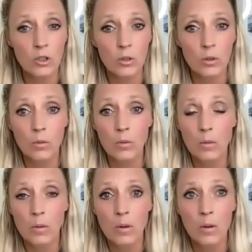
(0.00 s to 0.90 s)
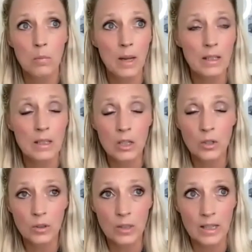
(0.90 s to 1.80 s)
to make
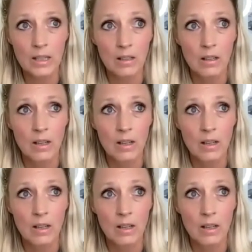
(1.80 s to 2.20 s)
nearly